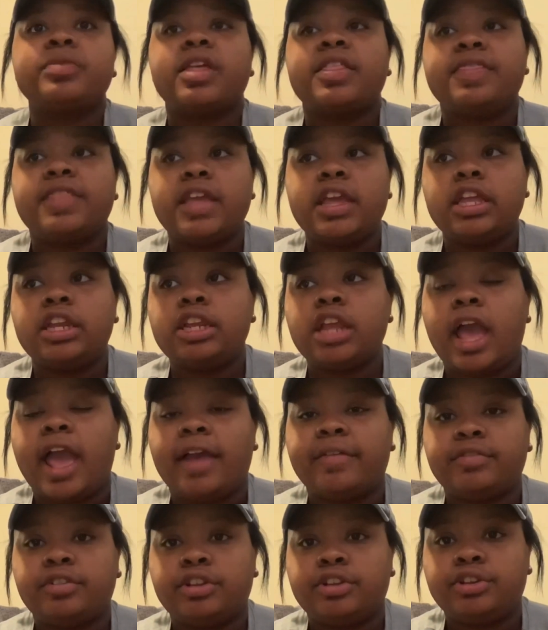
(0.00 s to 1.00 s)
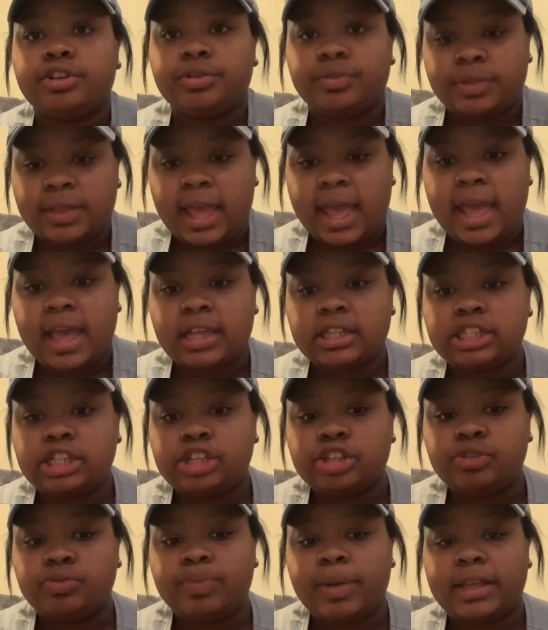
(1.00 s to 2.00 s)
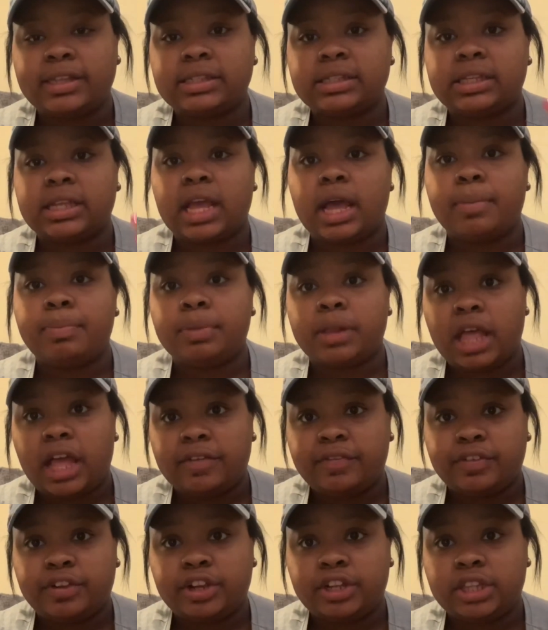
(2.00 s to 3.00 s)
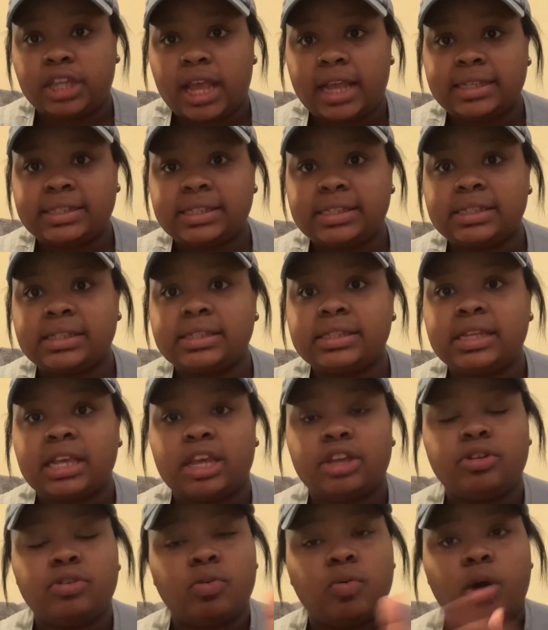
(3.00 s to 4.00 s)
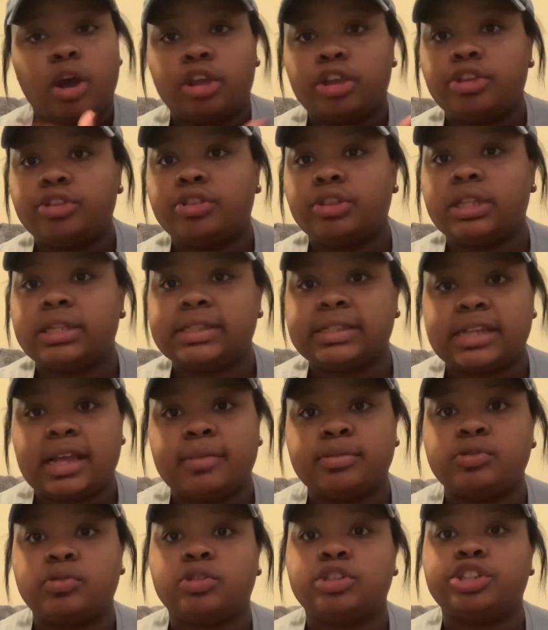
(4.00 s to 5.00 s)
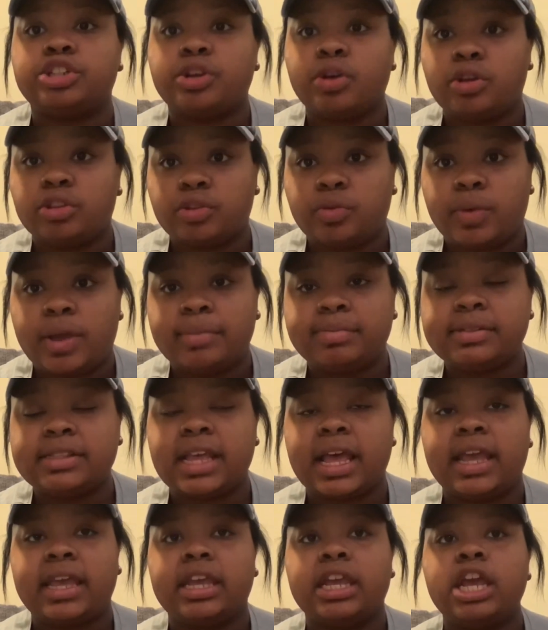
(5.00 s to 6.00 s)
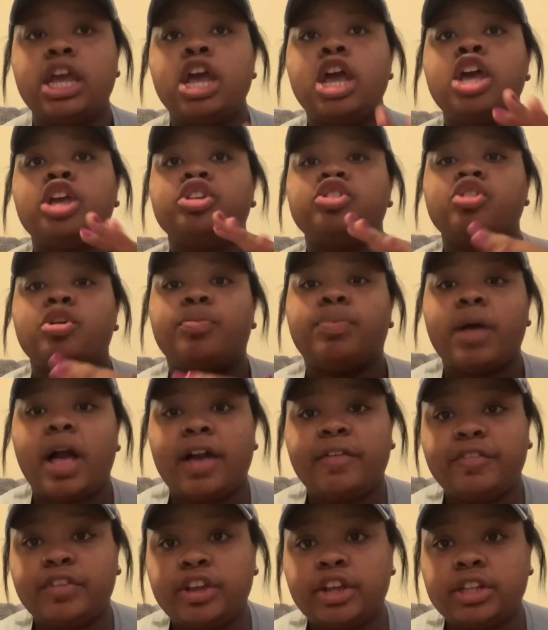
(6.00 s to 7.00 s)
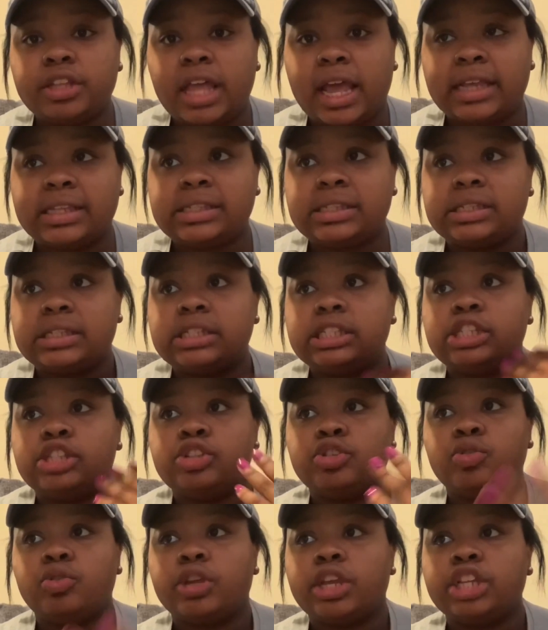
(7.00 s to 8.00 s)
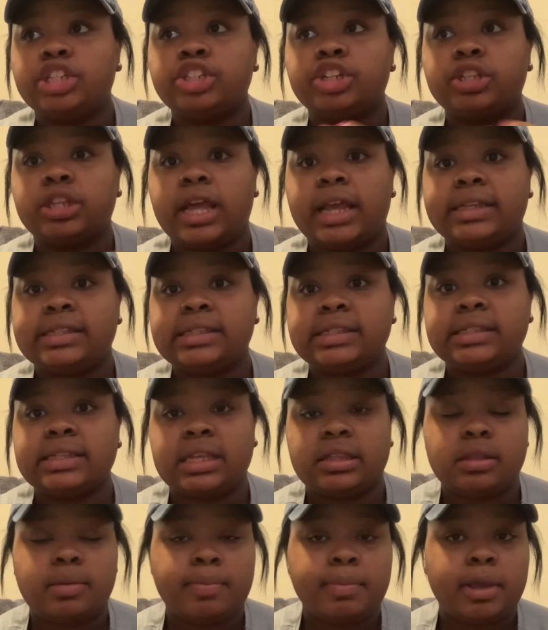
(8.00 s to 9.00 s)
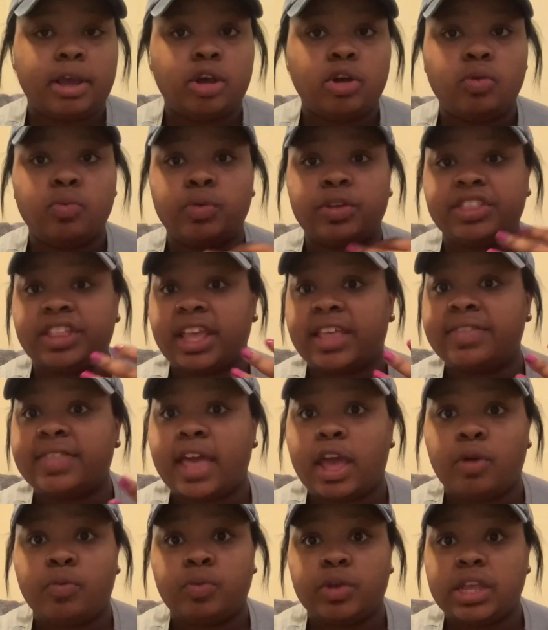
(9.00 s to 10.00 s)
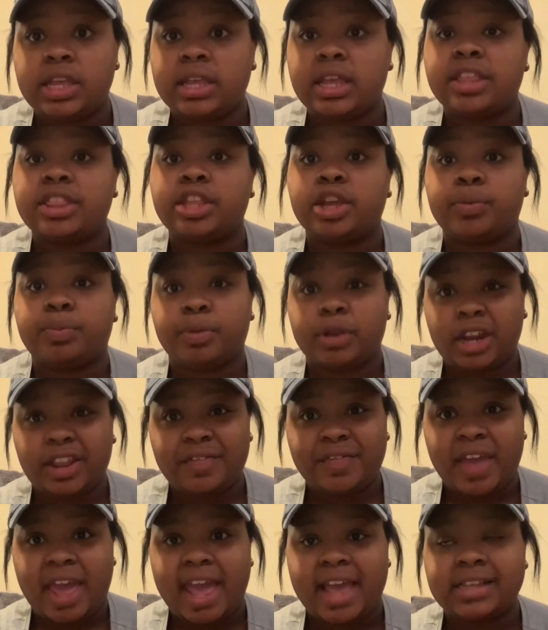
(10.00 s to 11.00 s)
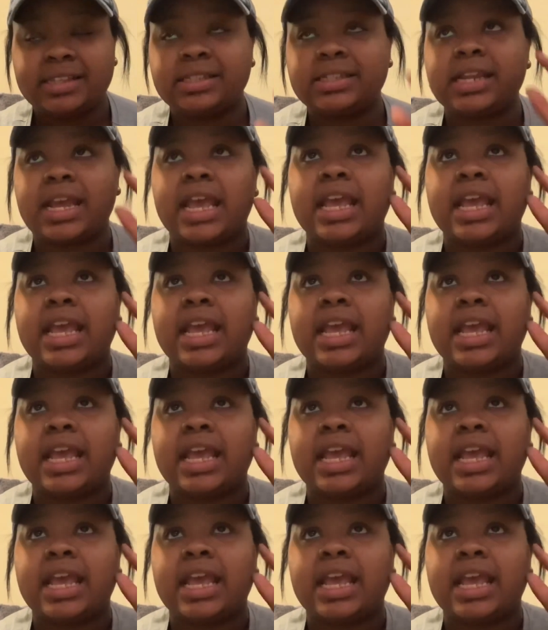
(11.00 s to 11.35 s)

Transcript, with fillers: Then after you do that, you basically apply for your license. It'll walk you through the steps once you go on the website. You'll apply for your license. You'll get your license in the mail within that week. They're pretty fast.